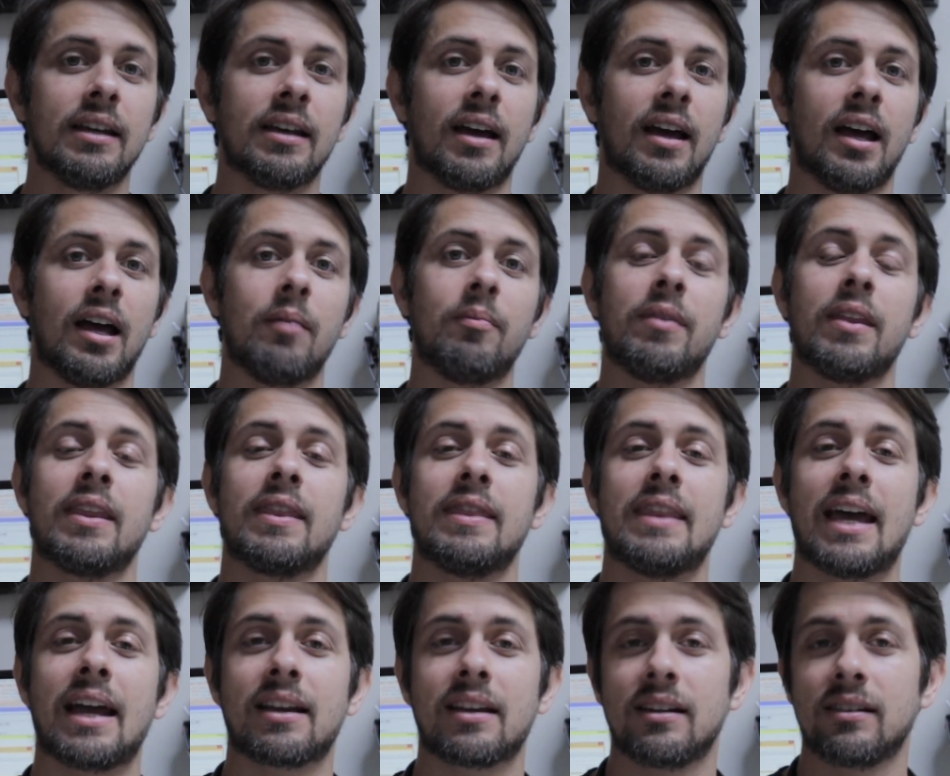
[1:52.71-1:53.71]

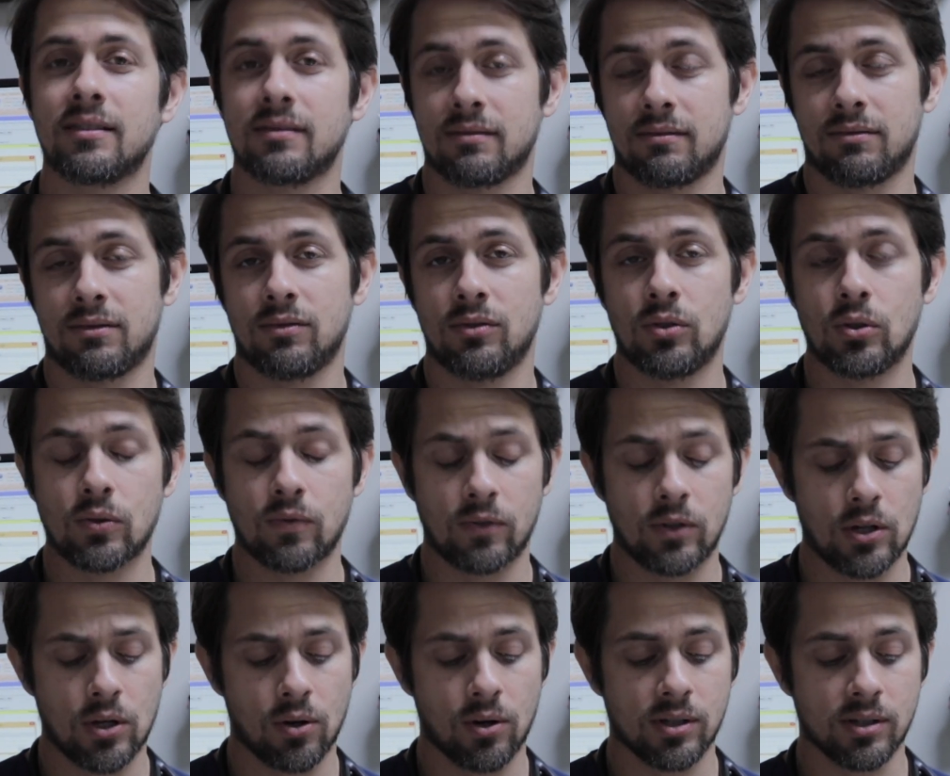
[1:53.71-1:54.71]
That can
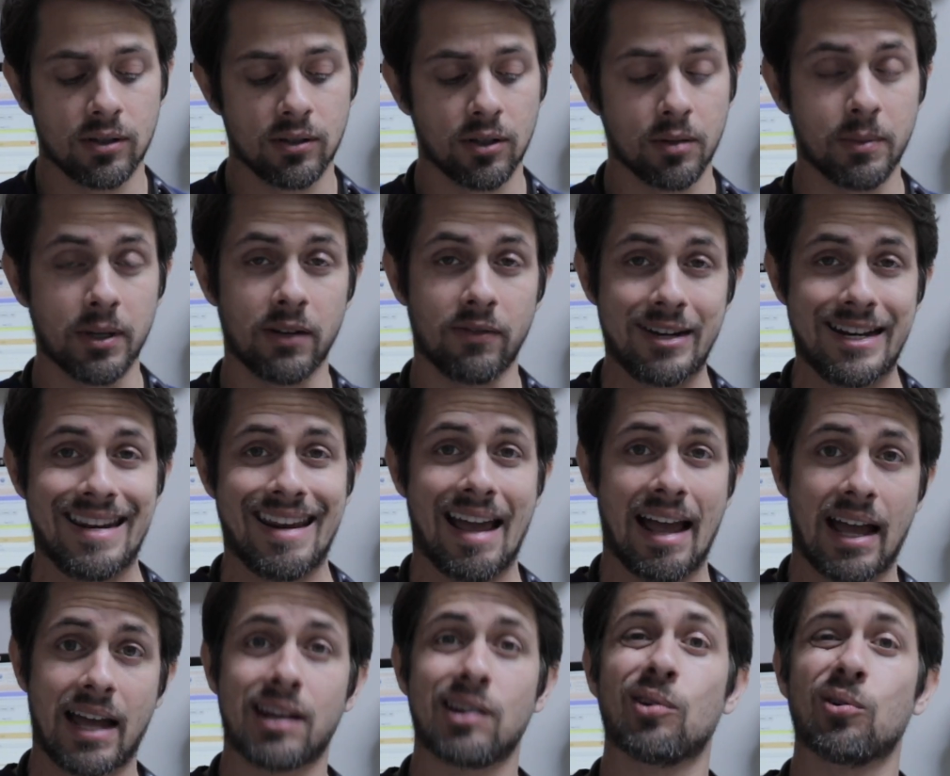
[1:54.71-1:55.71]
notice a little bit of a
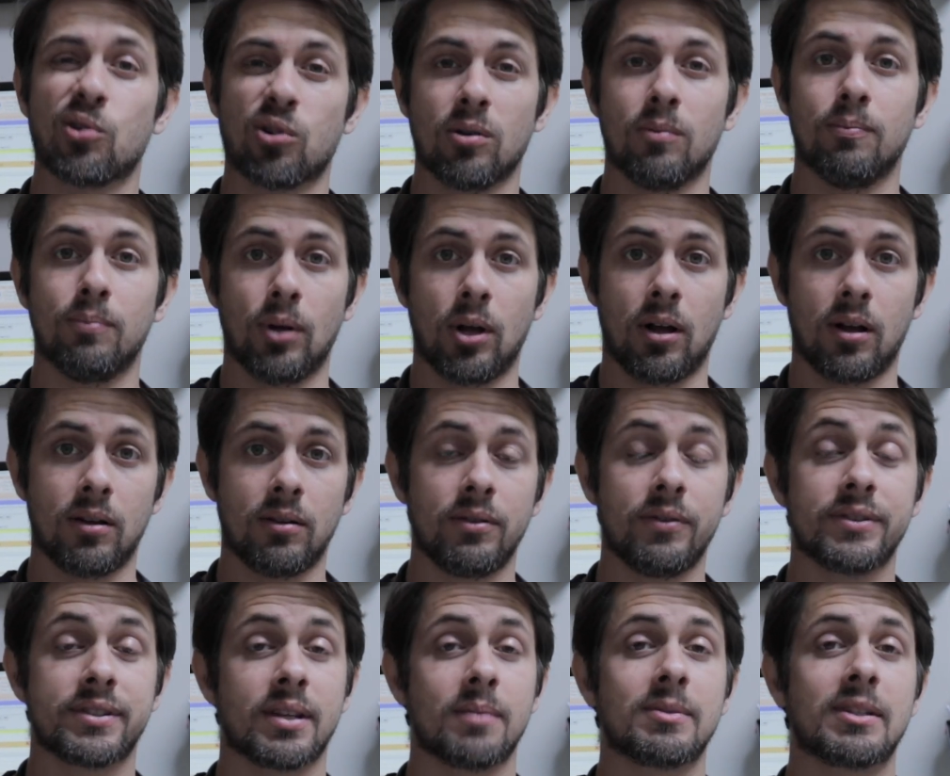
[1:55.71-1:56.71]
knot or a
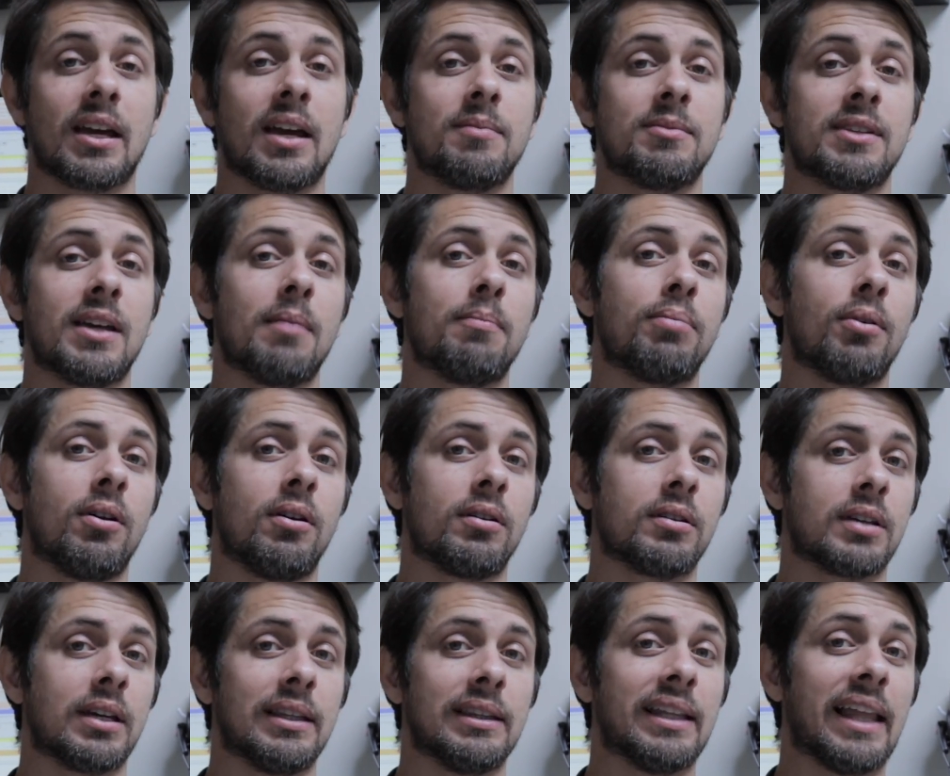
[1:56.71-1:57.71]
ball. Sometimes that ball
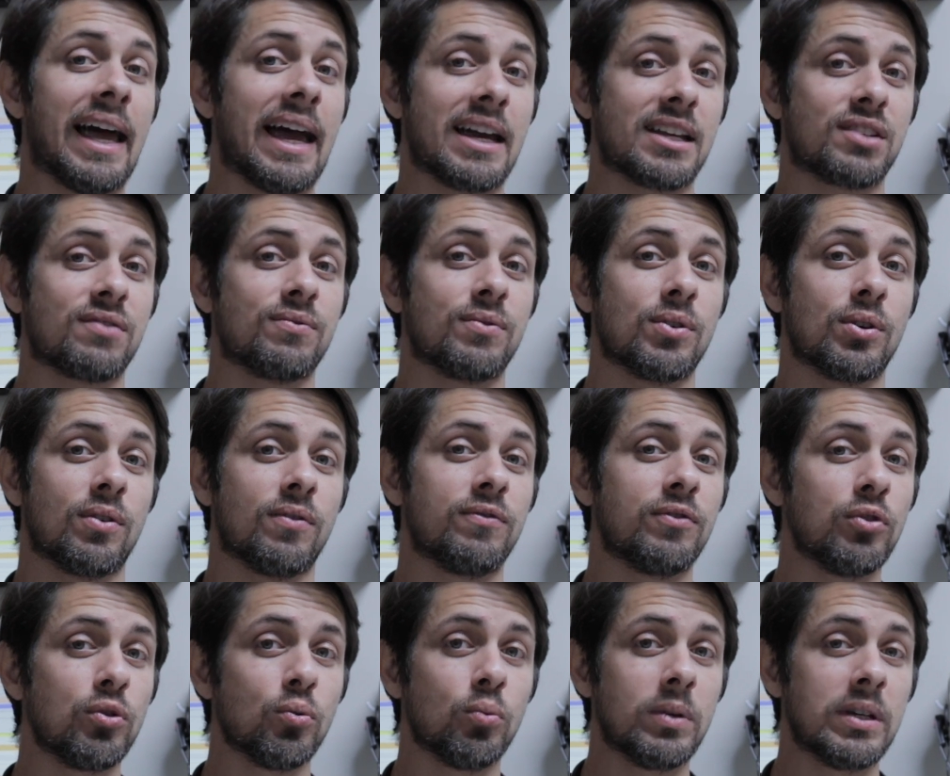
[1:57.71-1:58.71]
can last for a
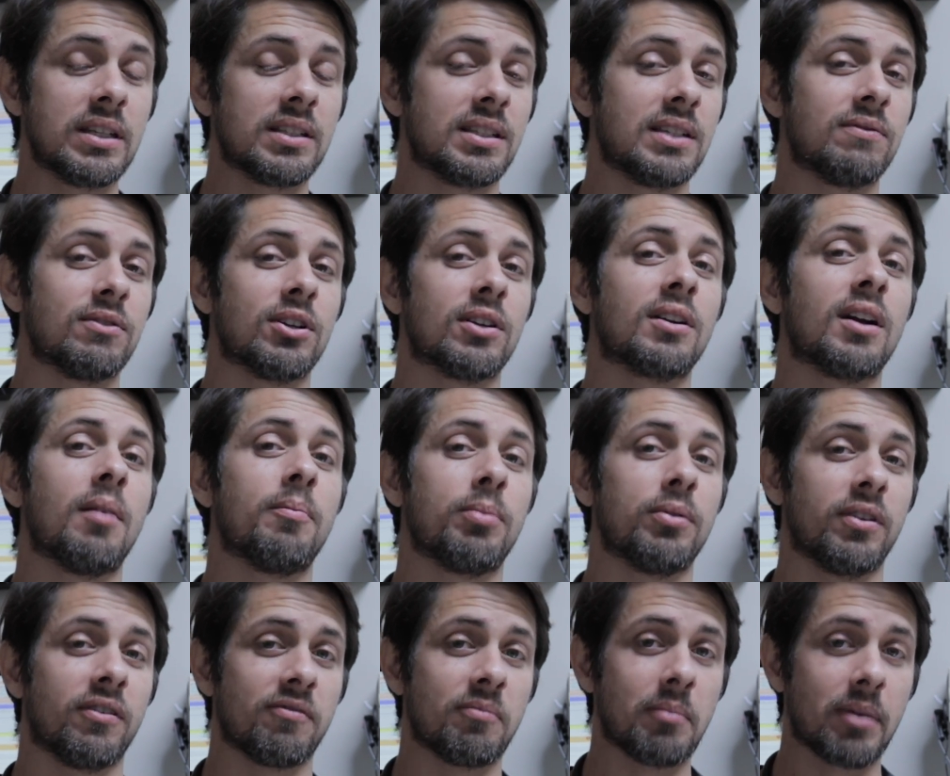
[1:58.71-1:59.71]
few weeks, even a
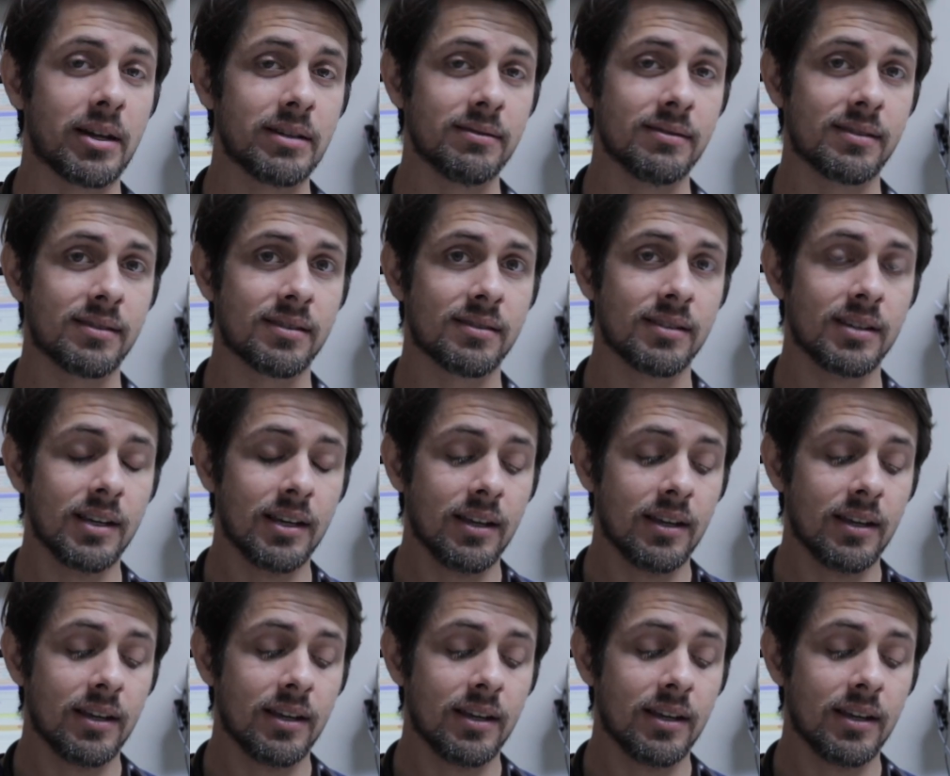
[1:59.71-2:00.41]
couple of months.